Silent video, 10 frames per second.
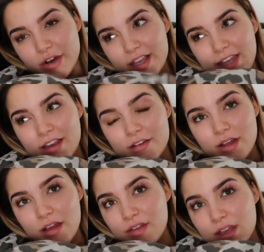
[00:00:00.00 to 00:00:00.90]
I
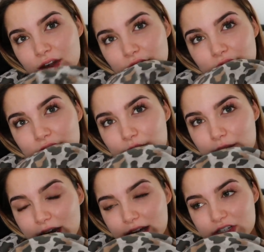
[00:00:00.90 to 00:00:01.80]
love having
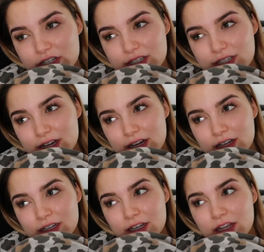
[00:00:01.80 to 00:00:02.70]
my lashes
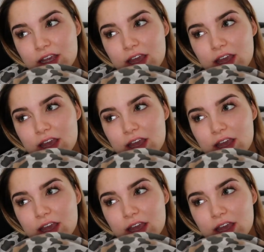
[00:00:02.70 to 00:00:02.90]
done.